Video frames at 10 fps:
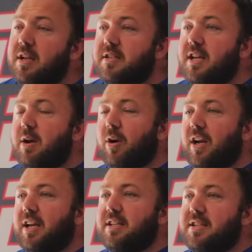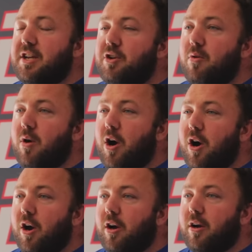Today we're going to continue
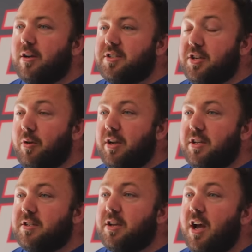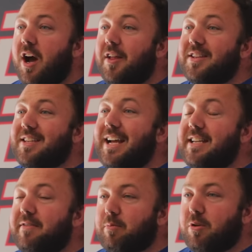our series on the
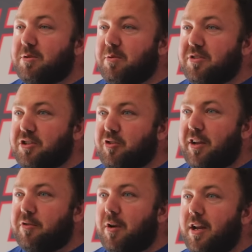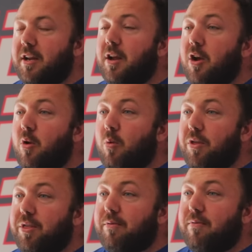scientific principles of strength training
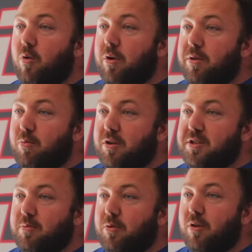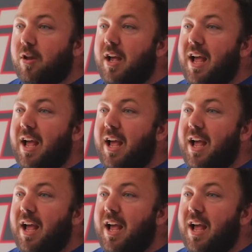with the fourth principle,